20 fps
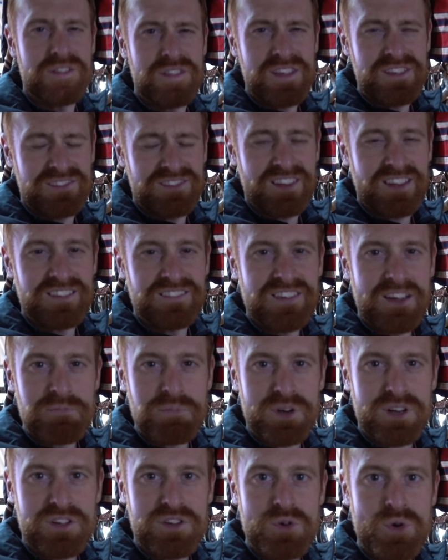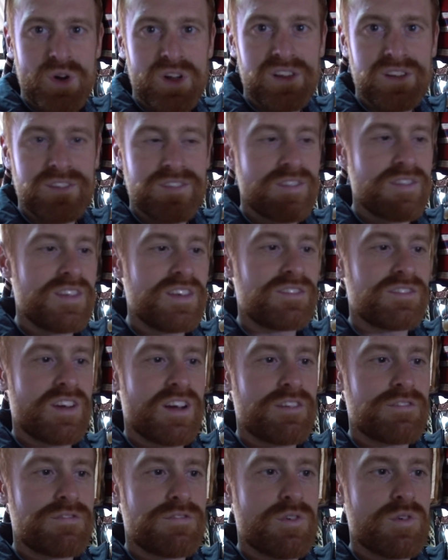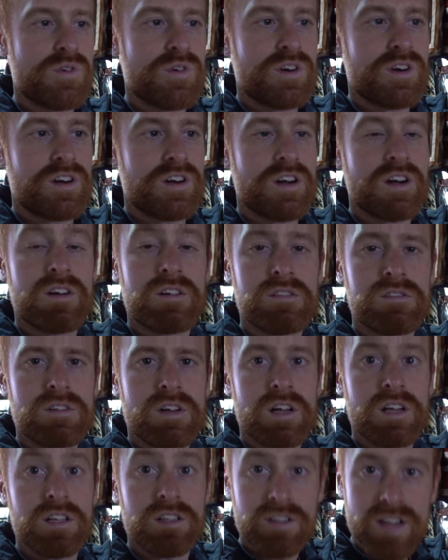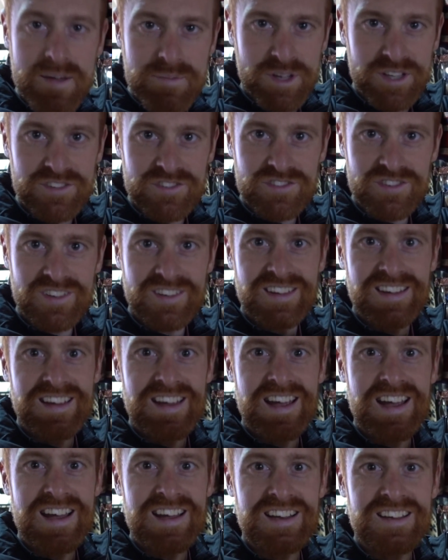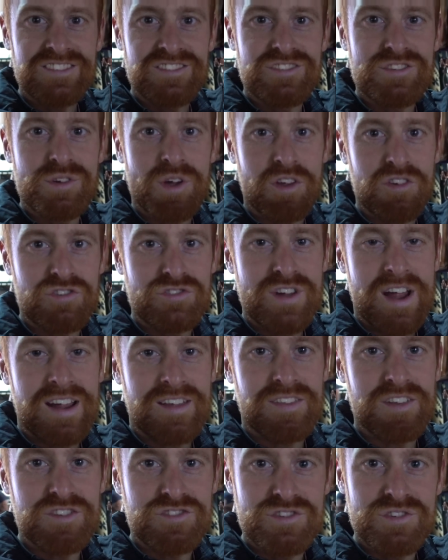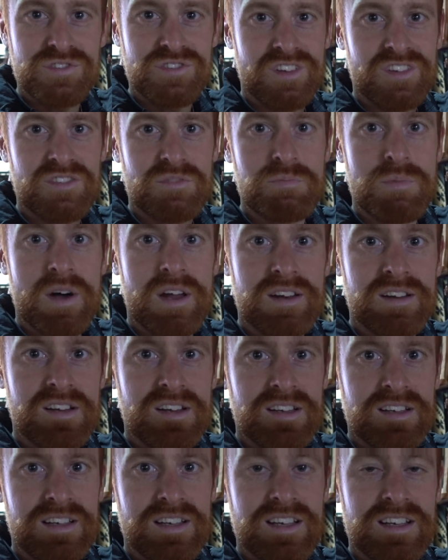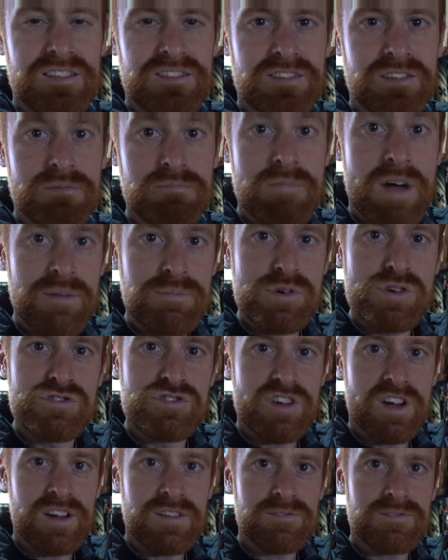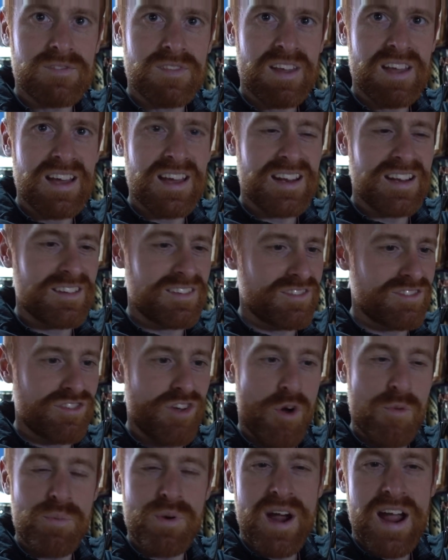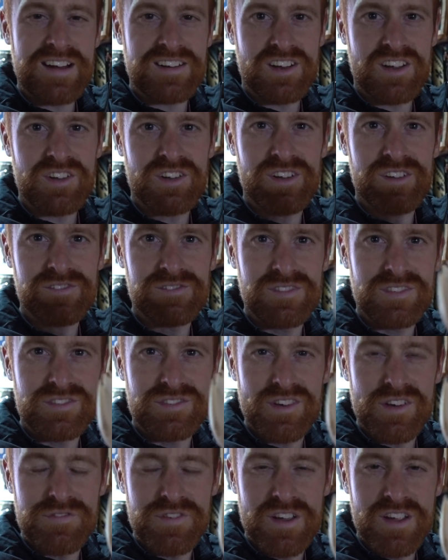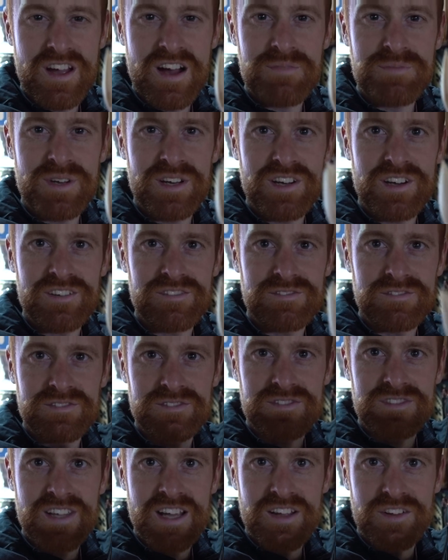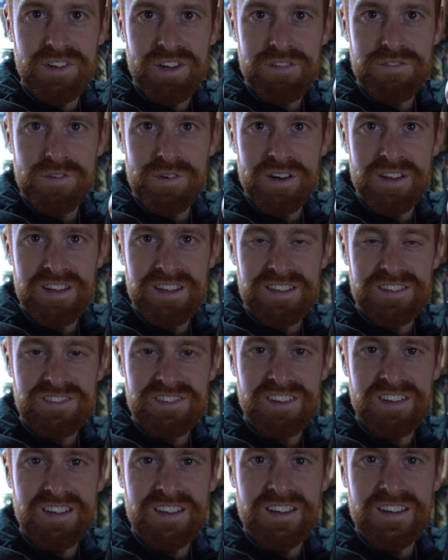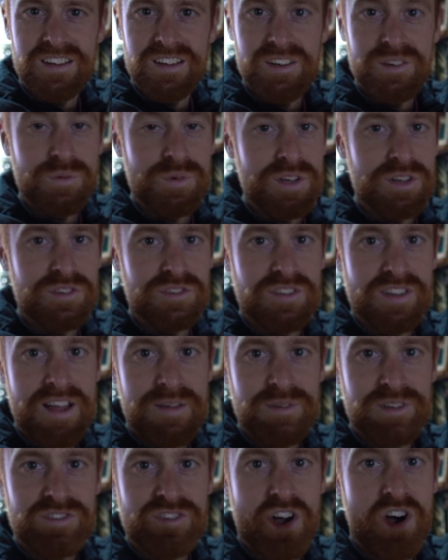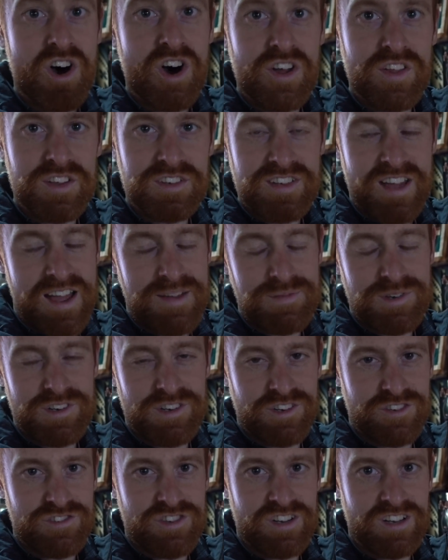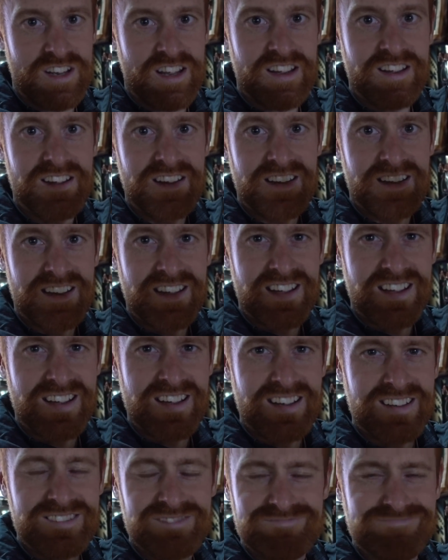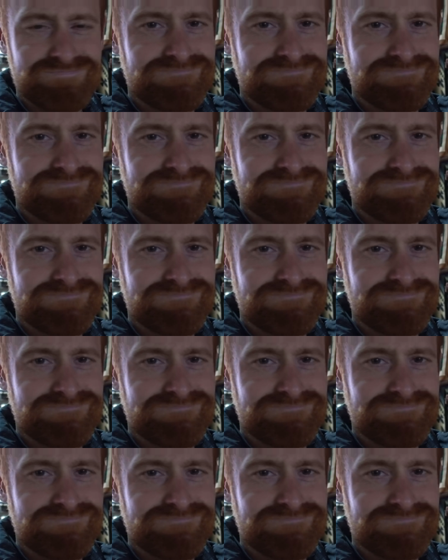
these things are pretty cool. These are for lemons and it's to extract the juices, but it's Mapuche and it's so practical. So if you come here, take a look for one of these. We use lemons all the time here in Chile and